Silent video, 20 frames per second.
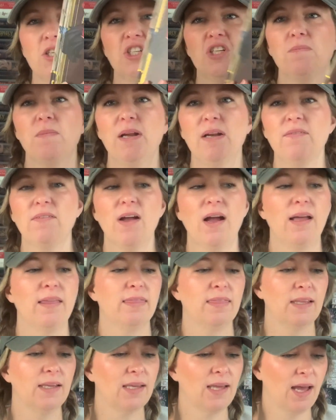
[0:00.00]
She might have
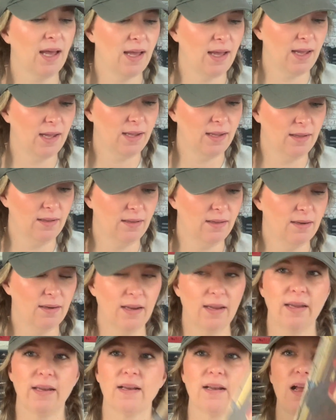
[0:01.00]
gotten the guy, and
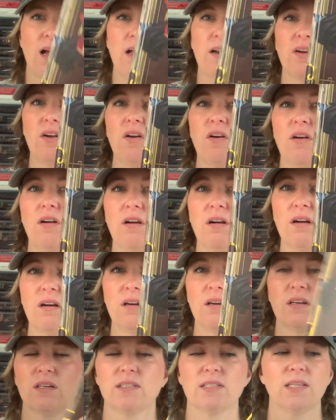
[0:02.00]
I had gotten her,
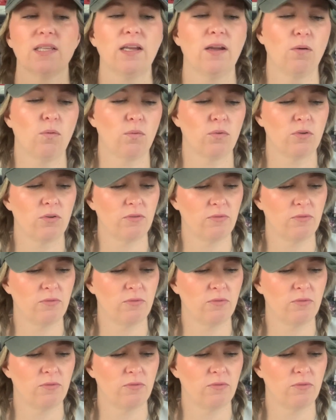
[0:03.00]
because I think I ordered